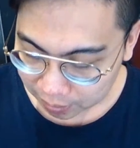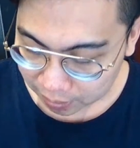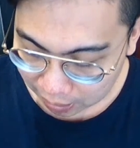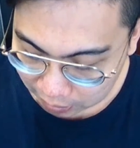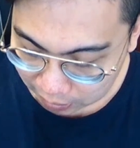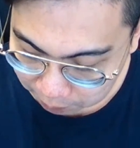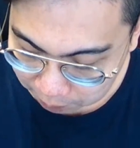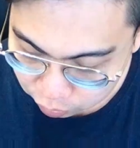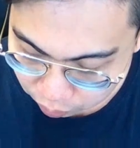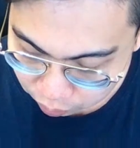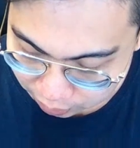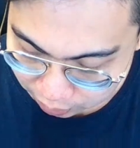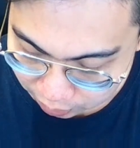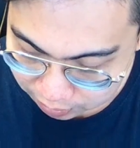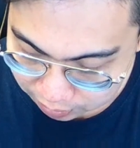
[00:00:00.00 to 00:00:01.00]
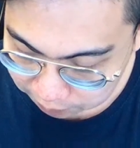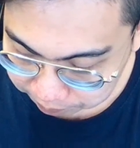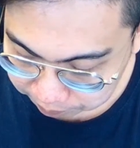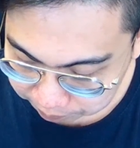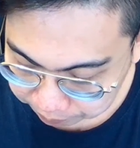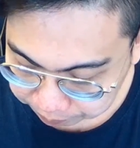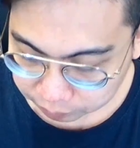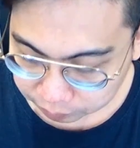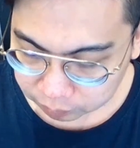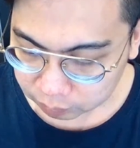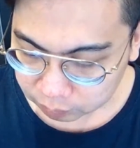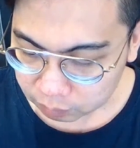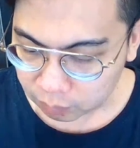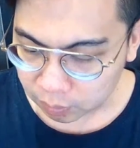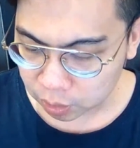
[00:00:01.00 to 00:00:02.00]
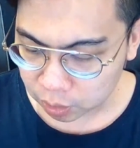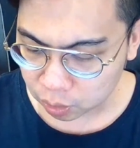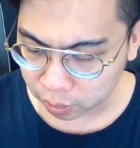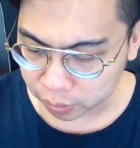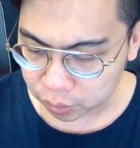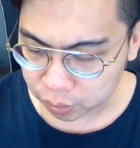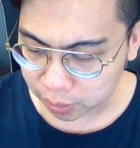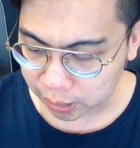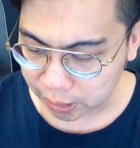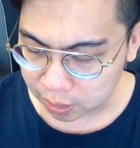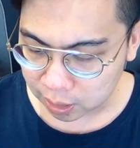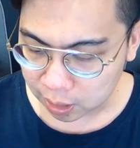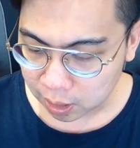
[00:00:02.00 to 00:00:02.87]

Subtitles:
And number 3 is that you also need